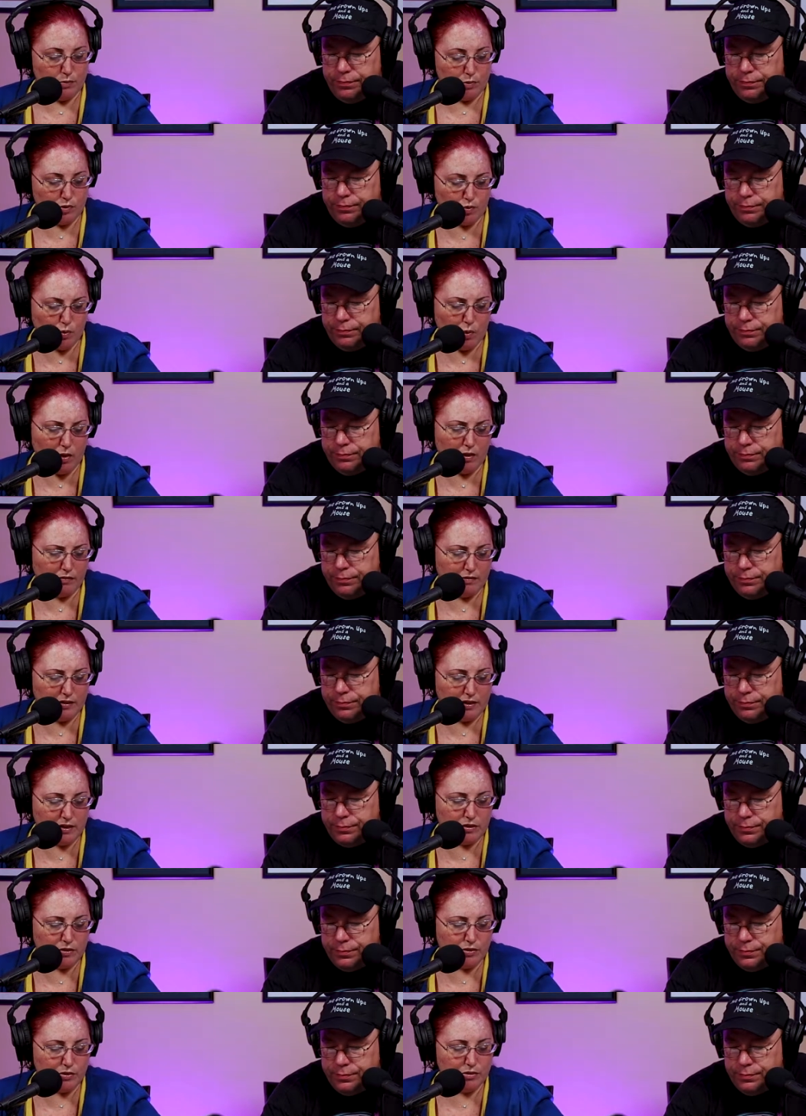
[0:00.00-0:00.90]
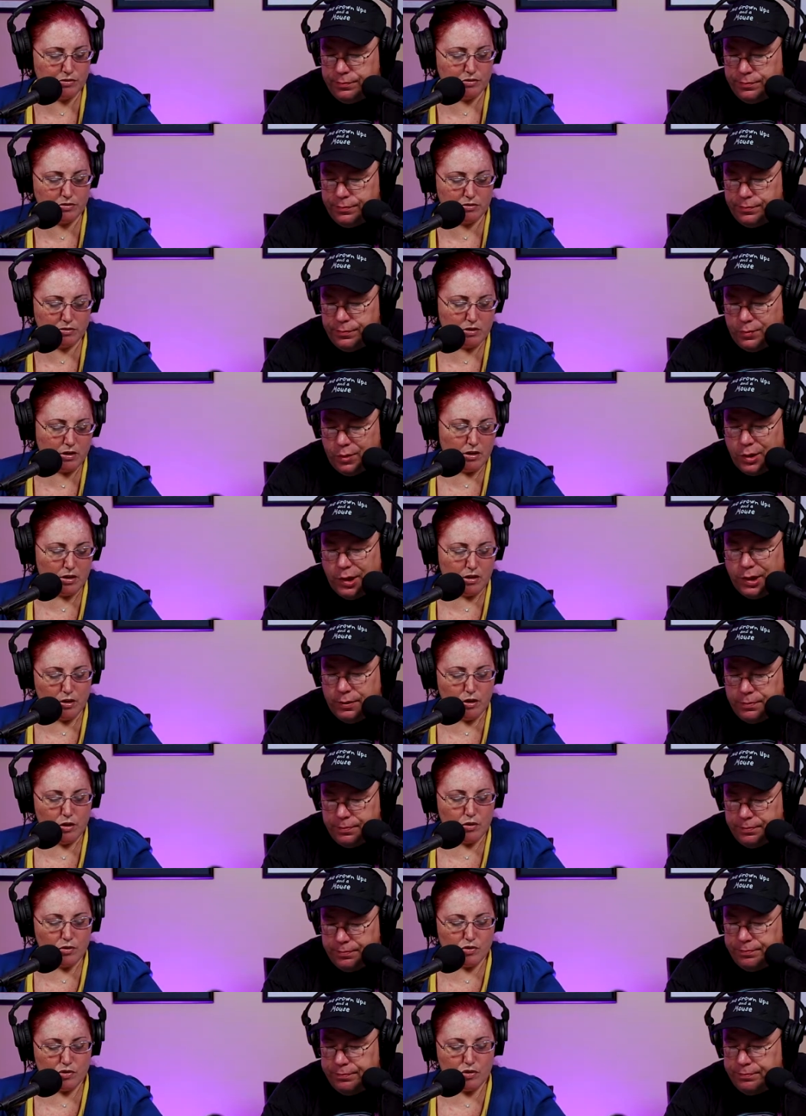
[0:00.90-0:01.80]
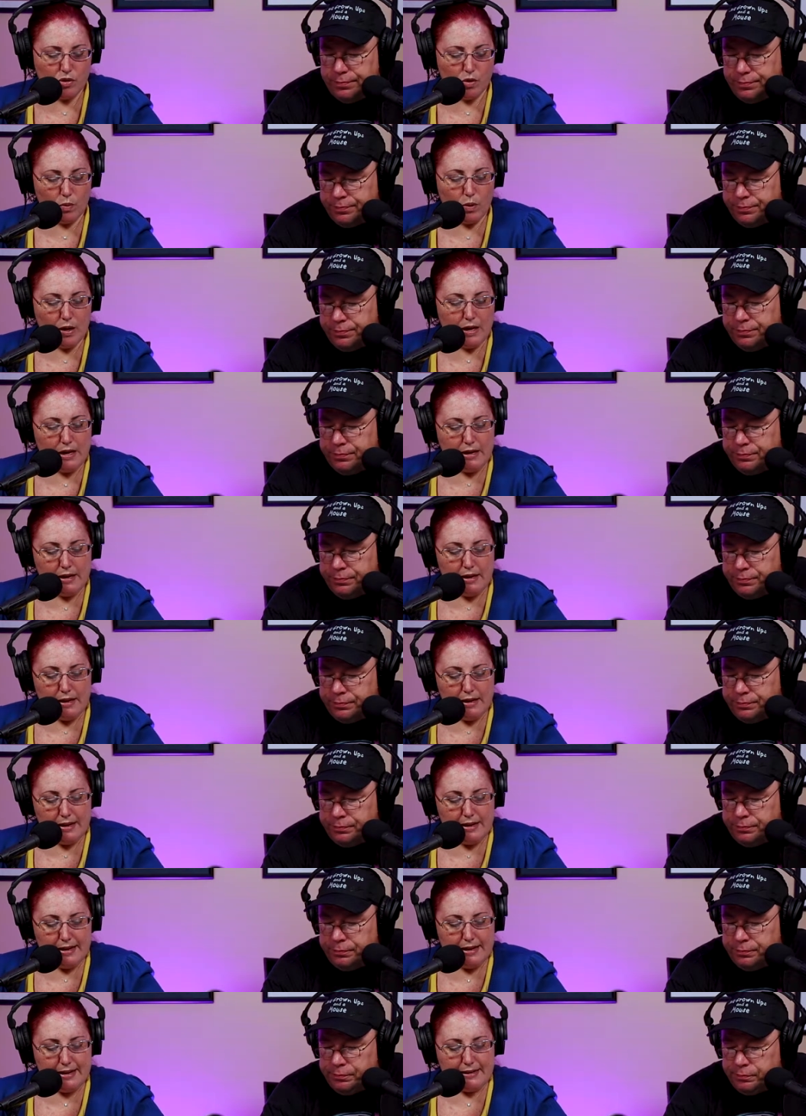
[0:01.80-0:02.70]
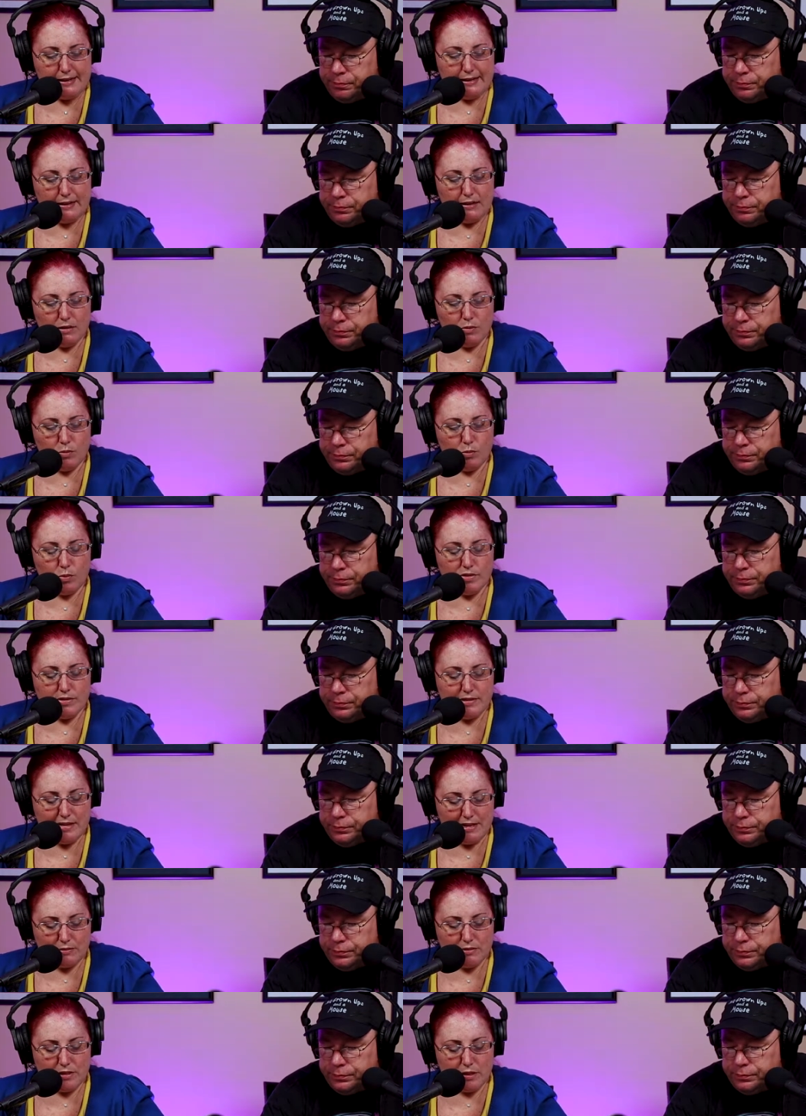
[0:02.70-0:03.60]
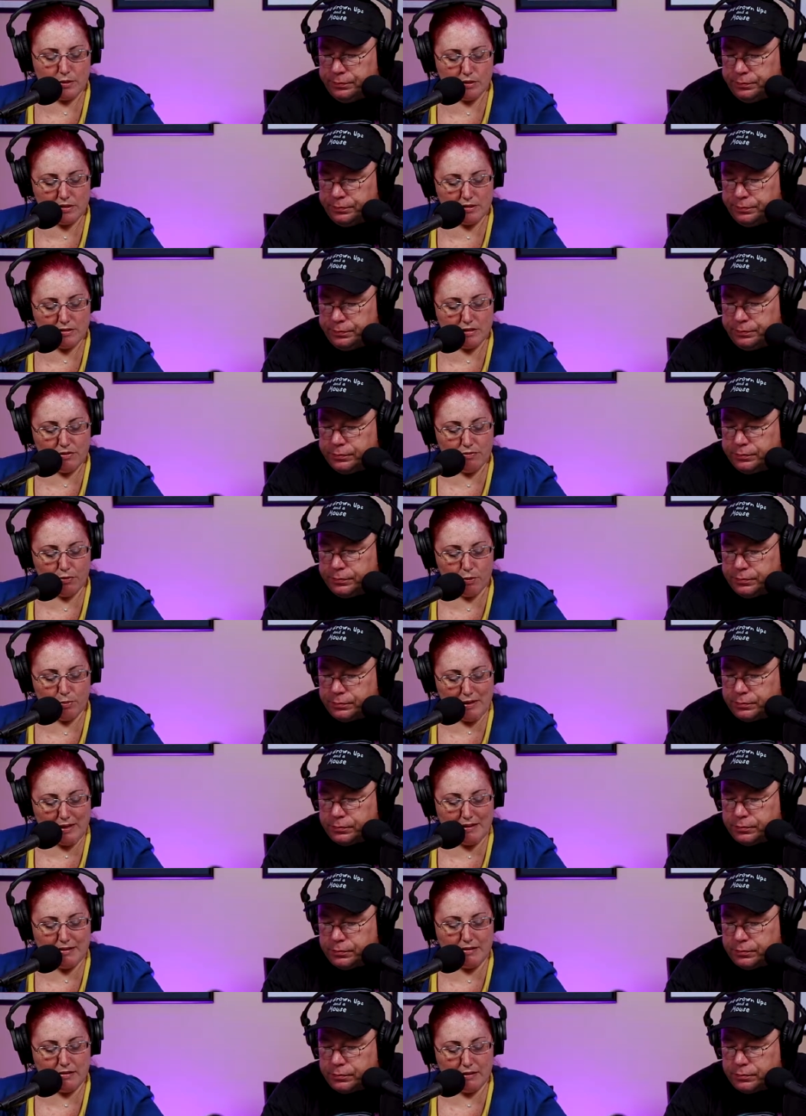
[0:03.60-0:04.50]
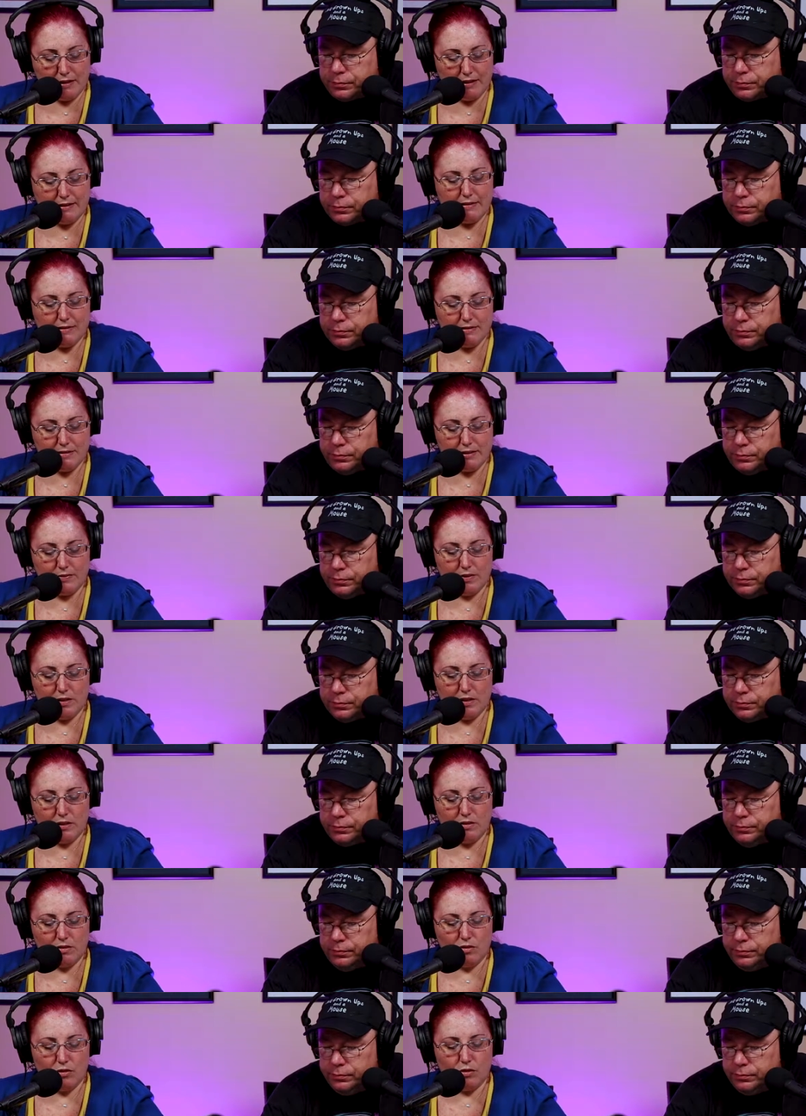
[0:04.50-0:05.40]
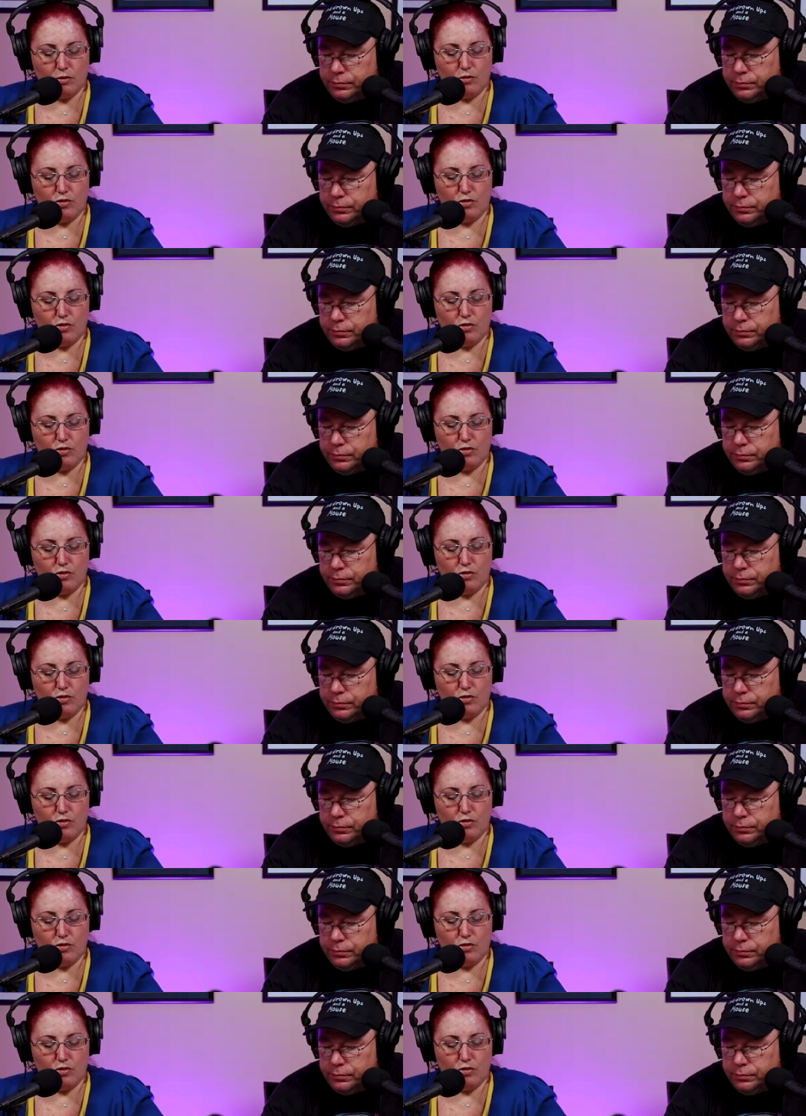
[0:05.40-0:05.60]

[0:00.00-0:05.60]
Speaker 1: was 12 years. Right. So it was Downtown Disney from 1997 until